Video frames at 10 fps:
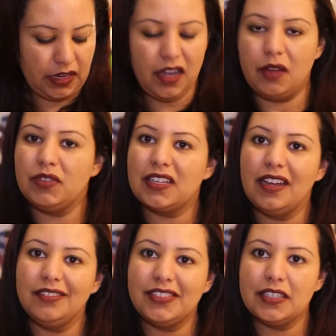I was
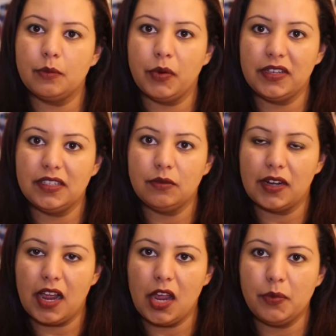kind of disappointed
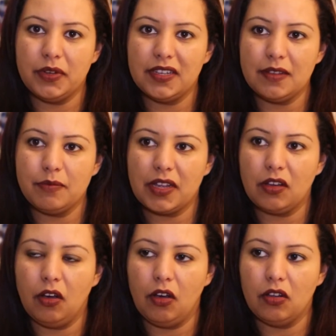when I opened it
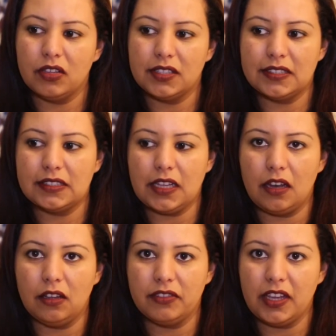because a
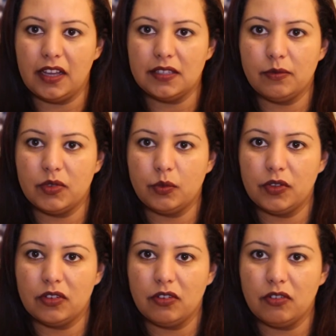lot of the items were
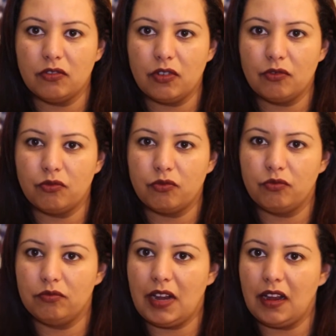not
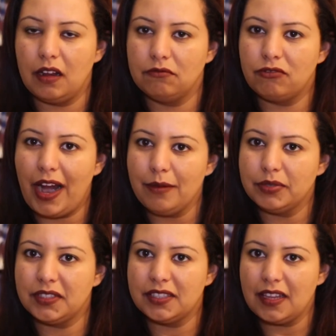
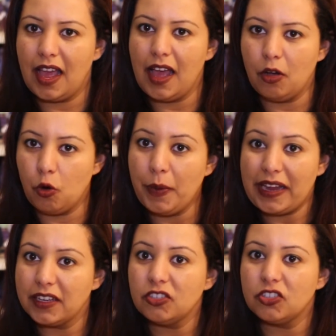wrapped or
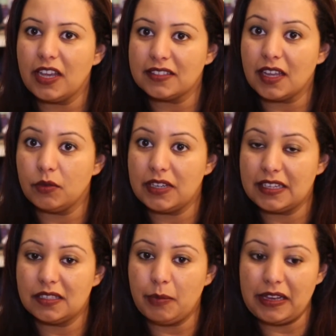packaged as I would
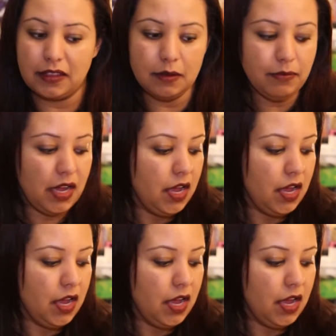expect them.